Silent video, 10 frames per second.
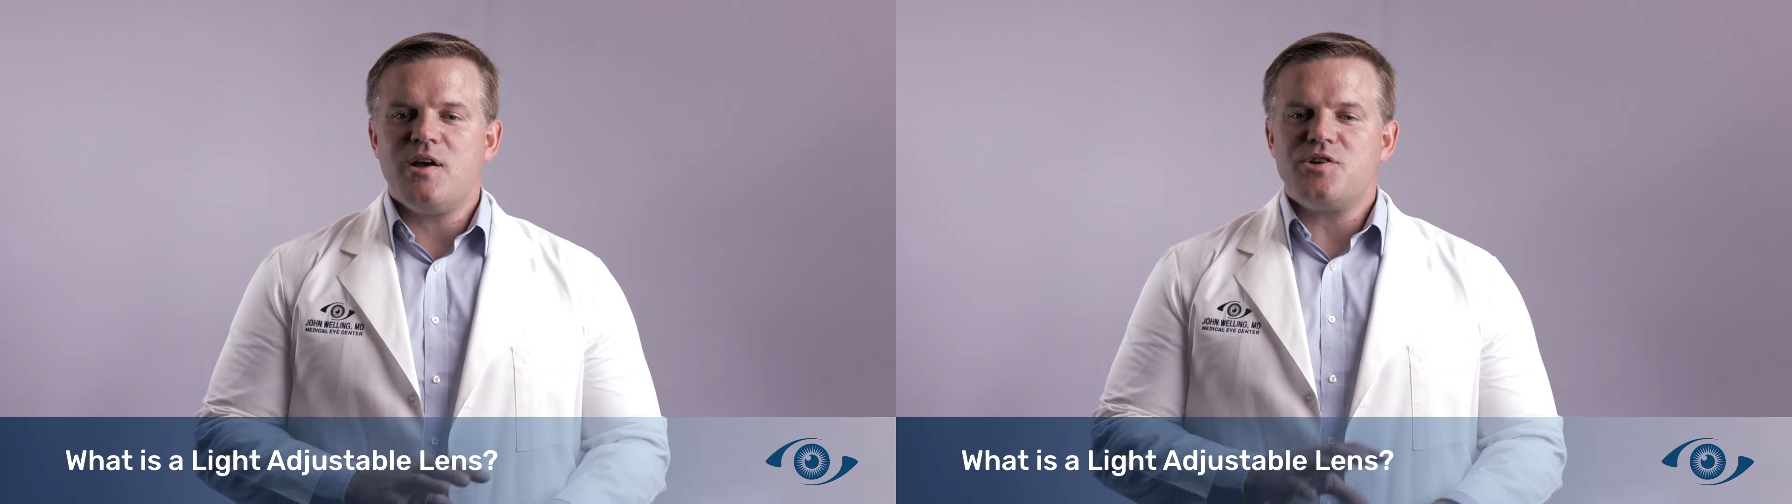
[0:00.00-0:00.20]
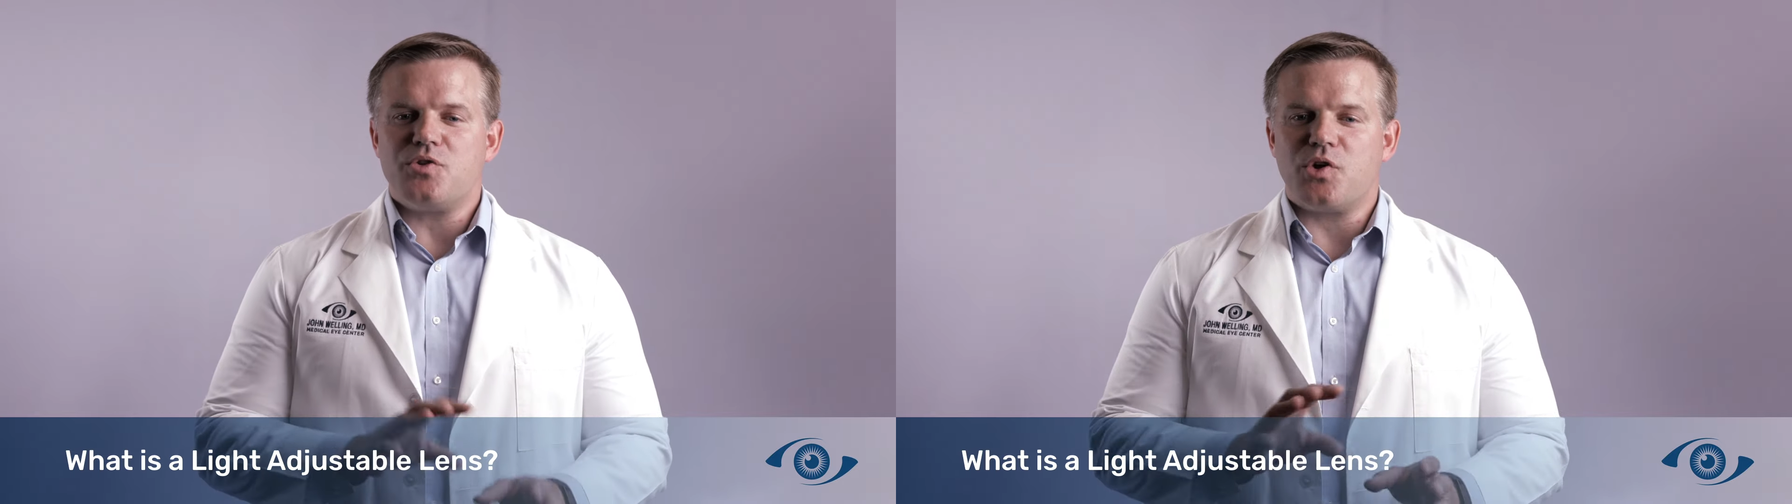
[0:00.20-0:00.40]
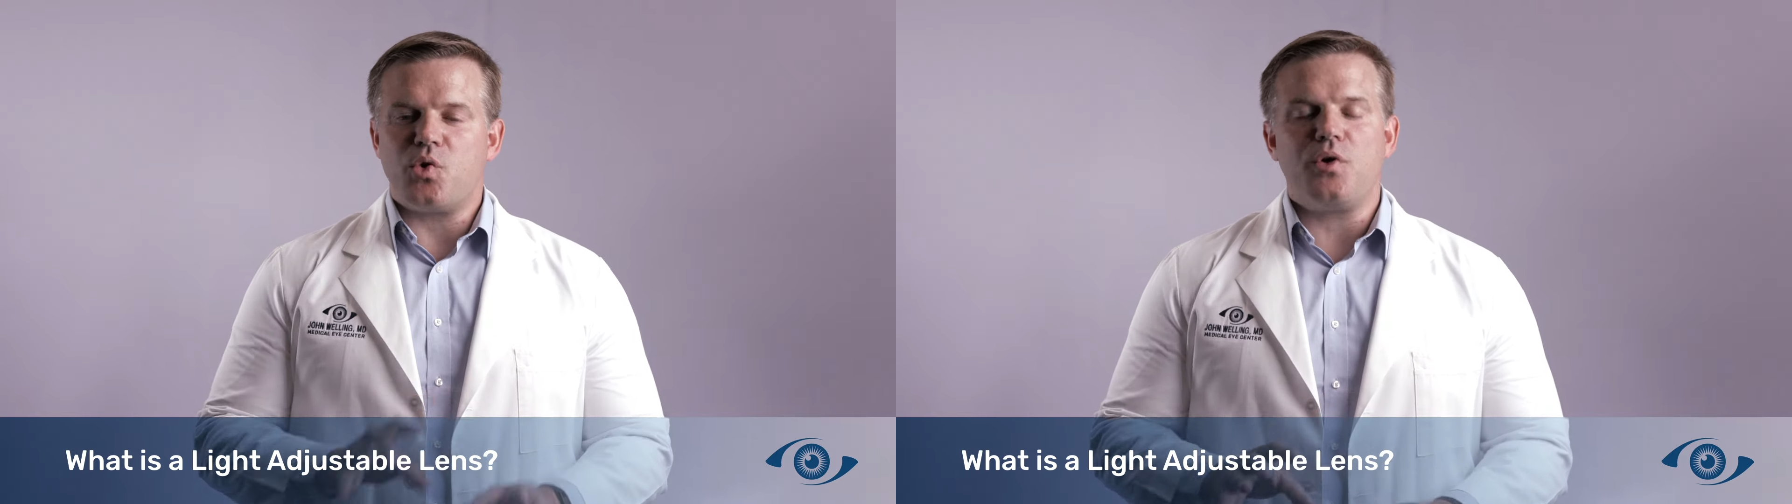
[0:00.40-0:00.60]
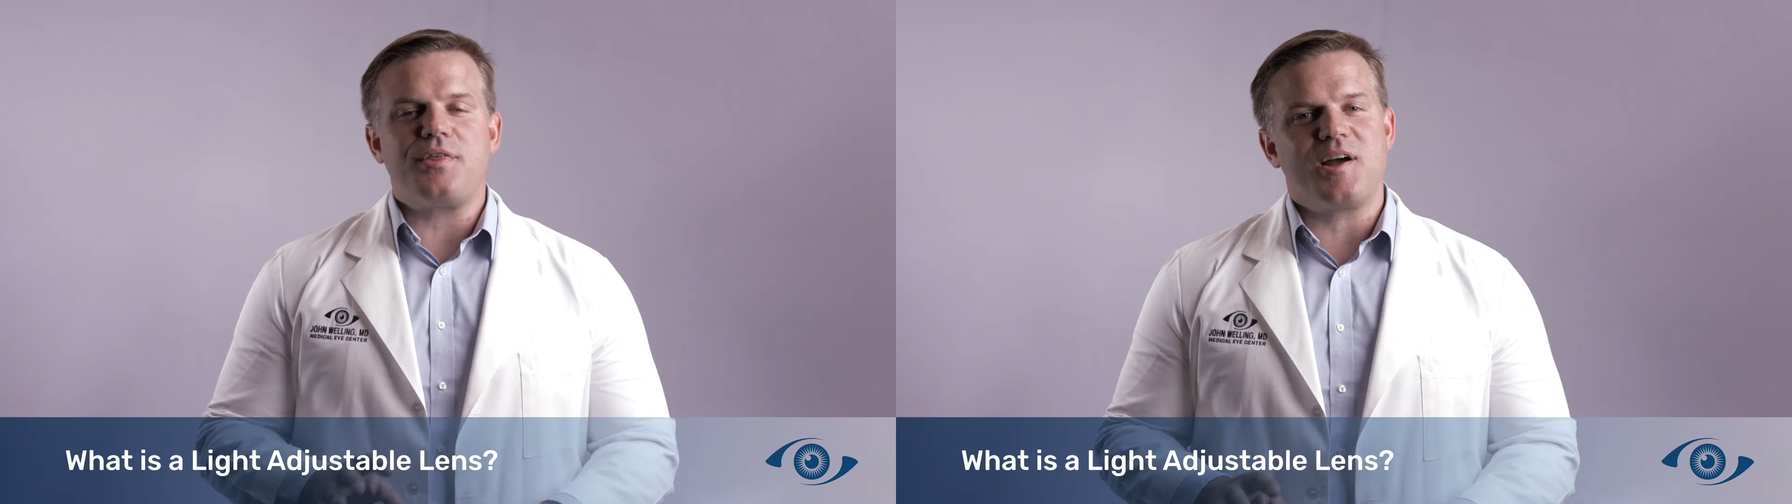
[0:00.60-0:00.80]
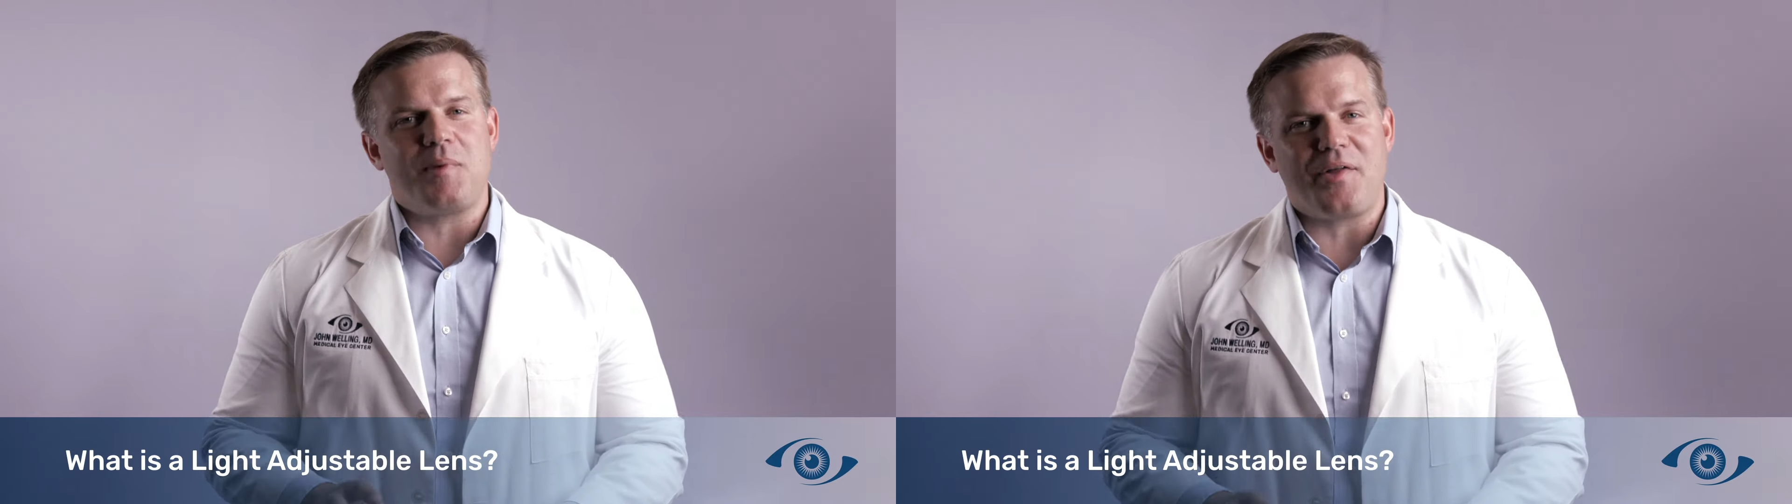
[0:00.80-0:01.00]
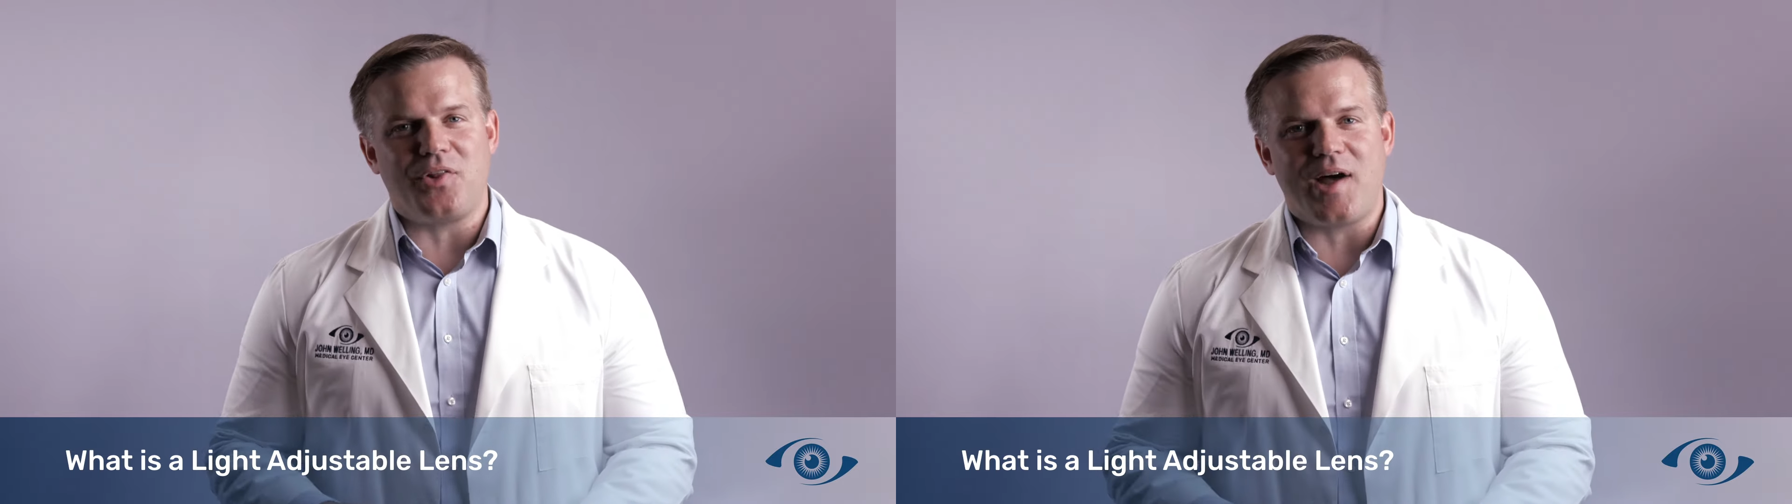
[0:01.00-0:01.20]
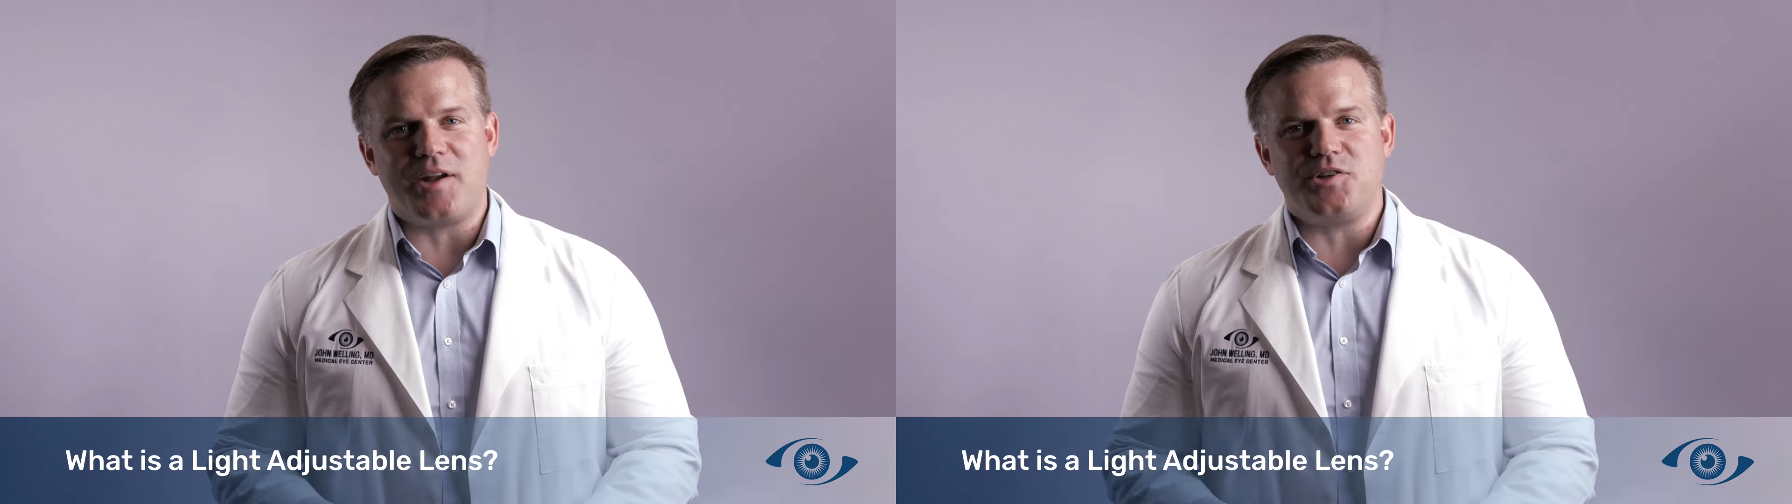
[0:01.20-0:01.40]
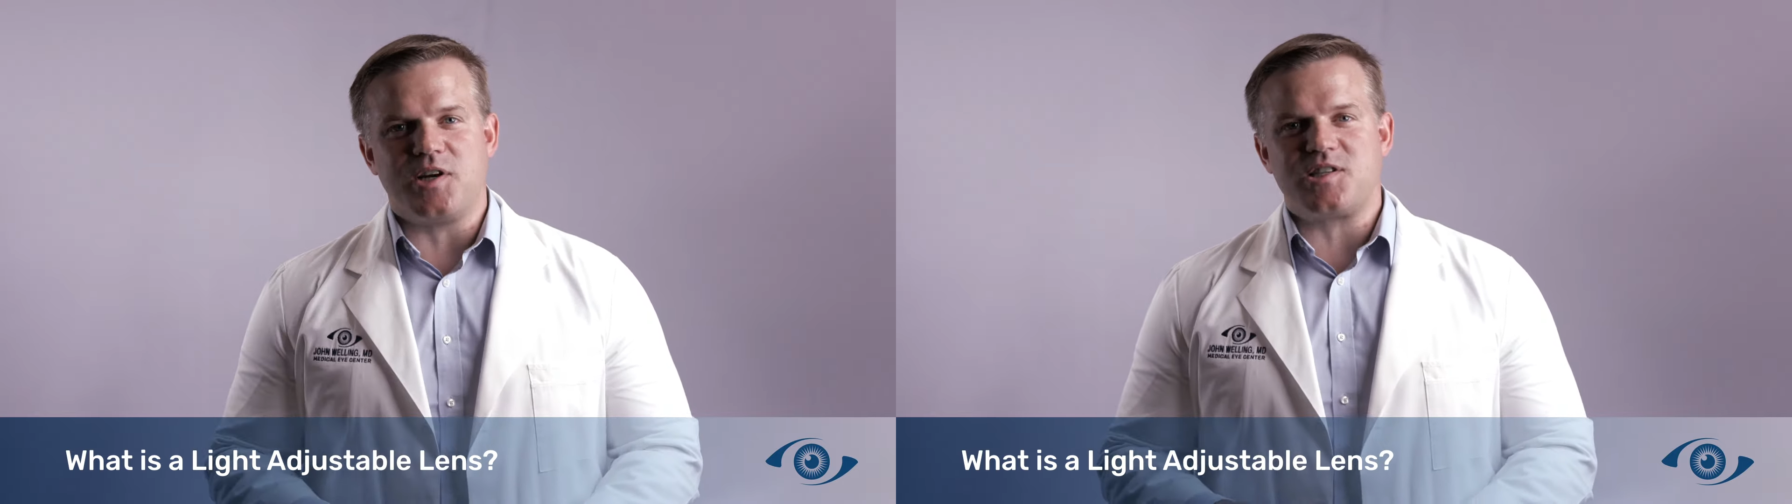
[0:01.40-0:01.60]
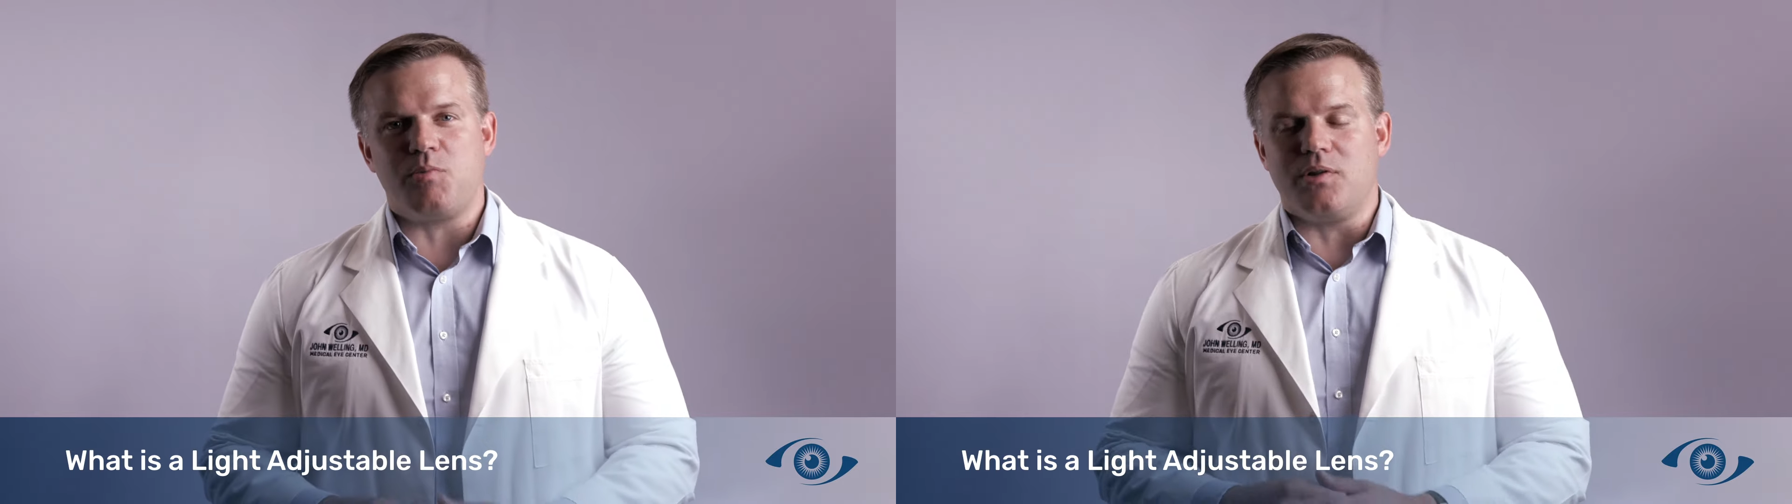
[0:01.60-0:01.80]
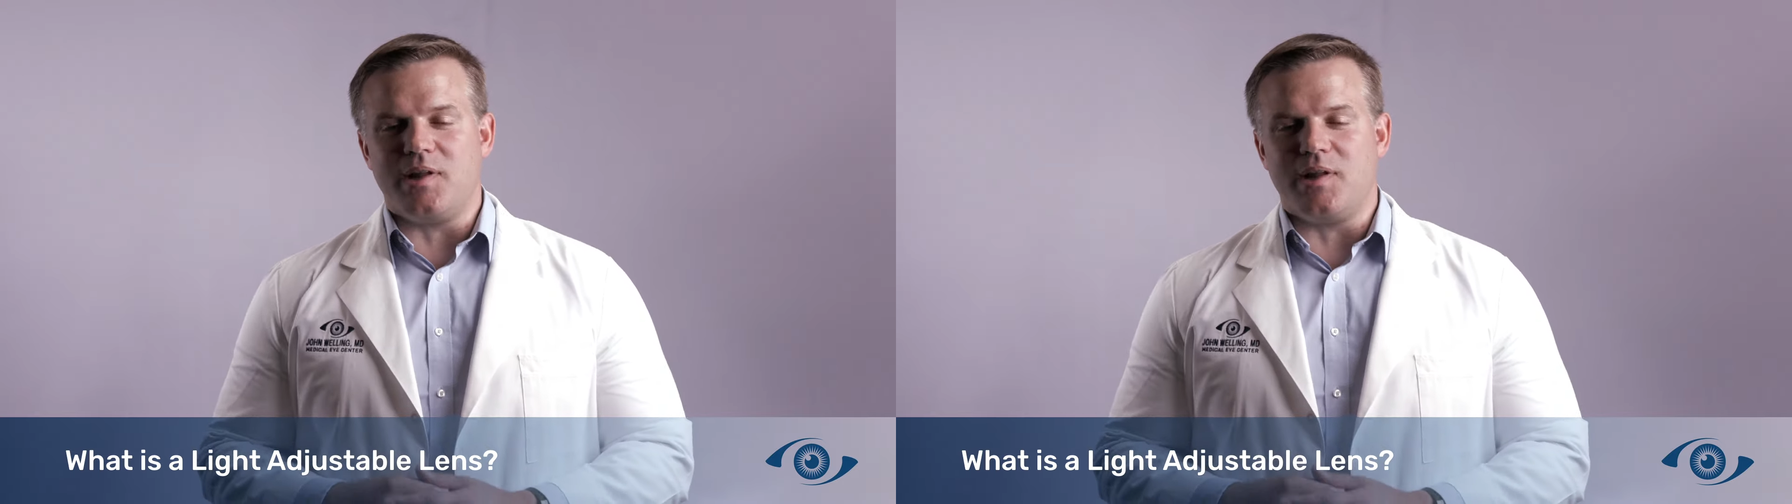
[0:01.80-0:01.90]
So the cool thing about the light adjustable